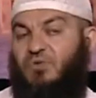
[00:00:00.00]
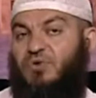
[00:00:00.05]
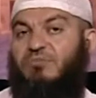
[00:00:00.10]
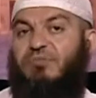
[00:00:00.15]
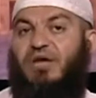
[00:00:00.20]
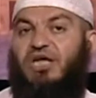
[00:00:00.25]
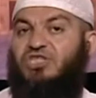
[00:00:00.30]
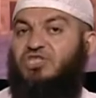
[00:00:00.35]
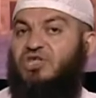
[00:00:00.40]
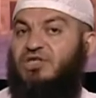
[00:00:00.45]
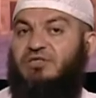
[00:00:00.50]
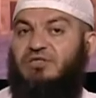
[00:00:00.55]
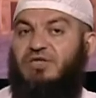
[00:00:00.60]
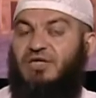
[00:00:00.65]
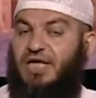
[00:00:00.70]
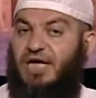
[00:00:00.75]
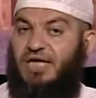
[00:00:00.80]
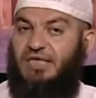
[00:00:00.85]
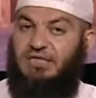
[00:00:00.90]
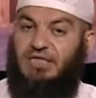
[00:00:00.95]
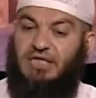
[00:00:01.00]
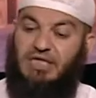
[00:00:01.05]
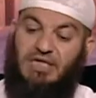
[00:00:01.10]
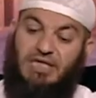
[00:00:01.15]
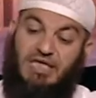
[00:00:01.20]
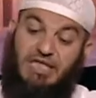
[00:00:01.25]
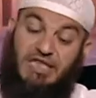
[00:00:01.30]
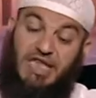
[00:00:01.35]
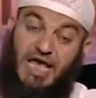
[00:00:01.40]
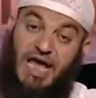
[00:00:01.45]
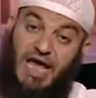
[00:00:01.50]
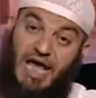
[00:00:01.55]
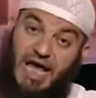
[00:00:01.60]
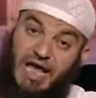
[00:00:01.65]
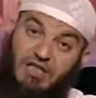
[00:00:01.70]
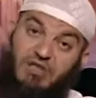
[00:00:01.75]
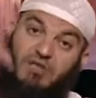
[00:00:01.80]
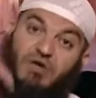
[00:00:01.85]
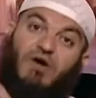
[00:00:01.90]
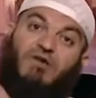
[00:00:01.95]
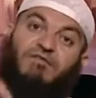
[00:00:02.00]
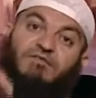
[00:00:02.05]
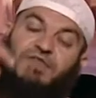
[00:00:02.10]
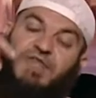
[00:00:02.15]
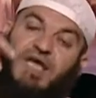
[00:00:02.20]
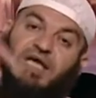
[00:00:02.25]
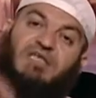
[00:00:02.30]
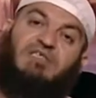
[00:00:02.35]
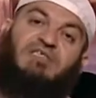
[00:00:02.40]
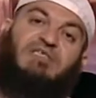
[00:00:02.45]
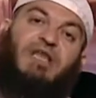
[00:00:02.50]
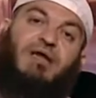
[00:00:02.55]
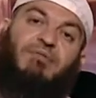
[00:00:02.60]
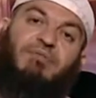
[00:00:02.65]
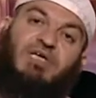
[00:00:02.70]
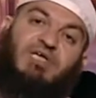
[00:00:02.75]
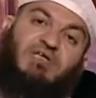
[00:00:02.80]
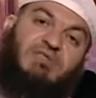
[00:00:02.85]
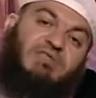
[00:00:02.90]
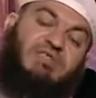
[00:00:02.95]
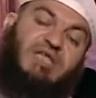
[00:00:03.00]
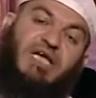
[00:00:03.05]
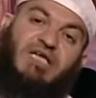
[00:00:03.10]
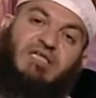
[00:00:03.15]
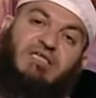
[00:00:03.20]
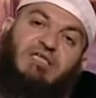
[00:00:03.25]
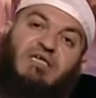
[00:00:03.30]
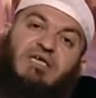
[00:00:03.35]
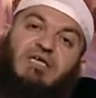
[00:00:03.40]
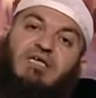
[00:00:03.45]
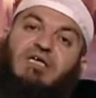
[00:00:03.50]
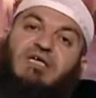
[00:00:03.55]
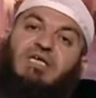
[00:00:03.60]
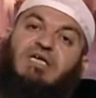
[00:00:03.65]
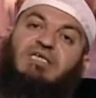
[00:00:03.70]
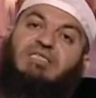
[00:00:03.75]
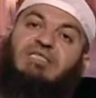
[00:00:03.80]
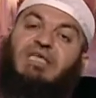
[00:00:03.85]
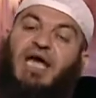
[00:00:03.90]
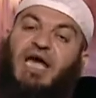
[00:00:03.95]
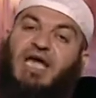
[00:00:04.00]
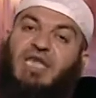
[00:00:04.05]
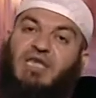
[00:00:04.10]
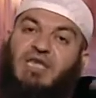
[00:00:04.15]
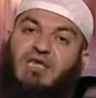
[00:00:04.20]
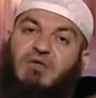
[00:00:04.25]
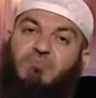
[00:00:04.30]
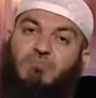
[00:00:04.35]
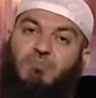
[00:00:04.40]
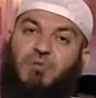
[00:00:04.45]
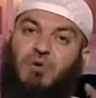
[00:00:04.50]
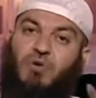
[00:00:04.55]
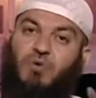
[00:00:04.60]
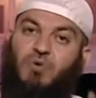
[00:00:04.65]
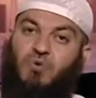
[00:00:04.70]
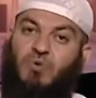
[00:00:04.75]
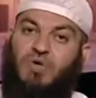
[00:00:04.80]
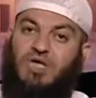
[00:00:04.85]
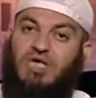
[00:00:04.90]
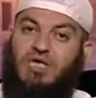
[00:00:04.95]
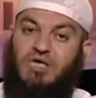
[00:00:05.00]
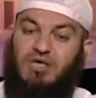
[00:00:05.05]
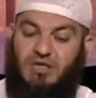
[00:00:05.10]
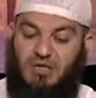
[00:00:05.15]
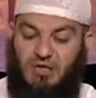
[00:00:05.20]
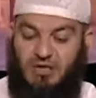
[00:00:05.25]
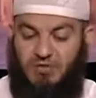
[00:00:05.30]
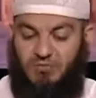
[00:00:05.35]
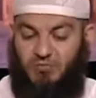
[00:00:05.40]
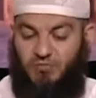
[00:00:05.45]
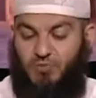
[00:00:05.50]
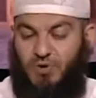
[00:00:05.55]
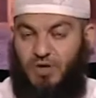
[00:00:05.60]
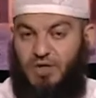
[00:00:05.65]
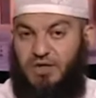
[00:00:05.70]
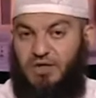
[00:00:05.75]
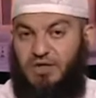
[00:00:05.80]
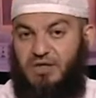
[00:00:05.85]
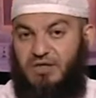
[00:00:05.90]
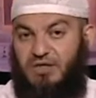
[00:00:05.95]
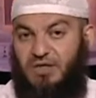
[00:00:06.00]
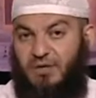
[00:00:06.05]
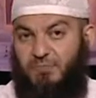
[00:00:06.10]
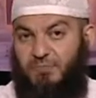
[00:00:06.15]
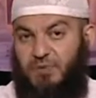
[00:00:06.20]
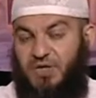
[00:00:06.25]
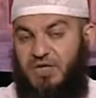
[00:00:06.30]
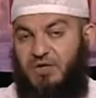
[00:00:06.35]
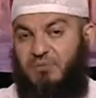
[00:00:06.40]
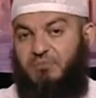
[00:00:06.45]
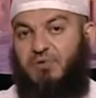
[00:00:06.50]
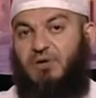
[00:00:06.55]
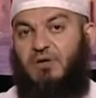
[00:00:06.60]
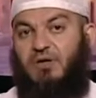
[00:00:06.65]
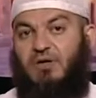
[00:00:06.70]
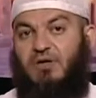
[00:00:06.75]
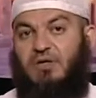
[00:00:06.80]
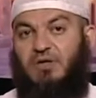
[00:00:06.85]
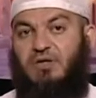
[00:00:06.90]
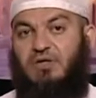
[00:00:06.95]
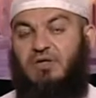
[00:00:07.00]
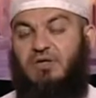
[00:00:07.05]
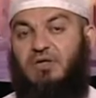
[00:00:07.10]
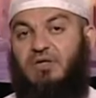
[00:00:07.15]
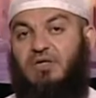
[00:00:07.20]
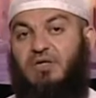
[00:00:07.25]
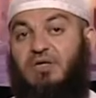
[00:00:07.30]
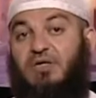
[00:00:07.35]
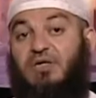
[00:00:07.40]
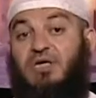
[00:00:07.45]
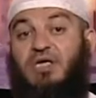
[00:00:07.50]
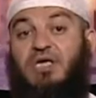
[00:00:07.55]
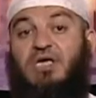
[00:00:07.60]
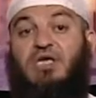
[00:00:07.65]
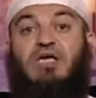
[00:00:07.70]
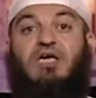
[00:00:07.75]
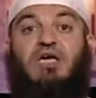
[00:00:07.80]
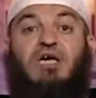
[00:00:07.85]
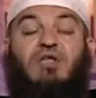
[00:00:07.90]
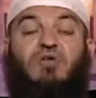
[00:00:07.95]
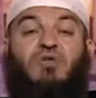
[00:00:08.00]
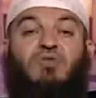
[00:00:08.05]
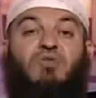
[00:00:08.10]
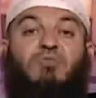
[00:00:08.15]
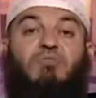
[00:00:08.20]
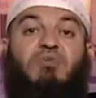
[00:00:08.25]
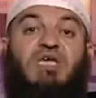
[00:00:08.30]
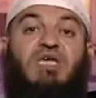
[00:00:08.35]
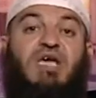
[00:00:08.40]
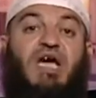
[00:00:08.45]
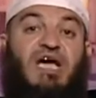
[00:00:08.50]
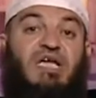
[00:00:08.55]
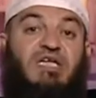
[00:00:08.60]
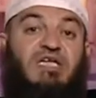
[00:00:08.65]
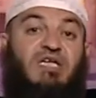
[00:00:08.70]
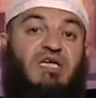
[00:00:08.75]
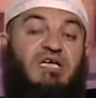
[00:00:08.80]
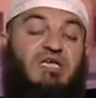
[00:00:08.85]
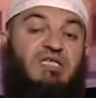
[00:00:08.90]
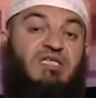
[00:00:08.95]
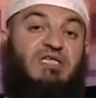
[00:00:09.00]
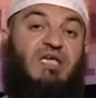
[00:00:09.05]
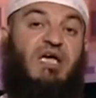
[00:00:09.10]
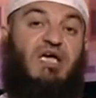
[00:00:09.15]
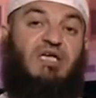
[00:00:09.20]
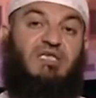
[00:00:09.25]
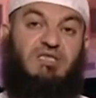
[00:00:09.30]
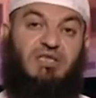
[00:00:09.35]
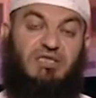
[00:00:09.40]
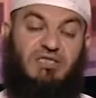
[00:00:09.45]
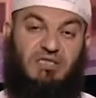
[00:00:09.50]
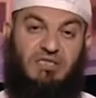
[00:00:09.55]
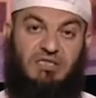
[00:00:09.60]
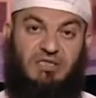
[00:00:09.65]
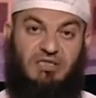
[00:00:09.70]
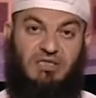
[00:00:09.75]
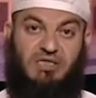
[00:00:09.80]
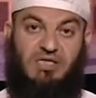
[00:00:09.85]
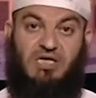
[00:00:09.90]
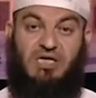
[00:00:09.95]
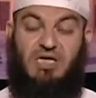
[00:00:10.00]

And we mentioned that the head of the Islamic State is an employee by the people. He cannot be a dictator.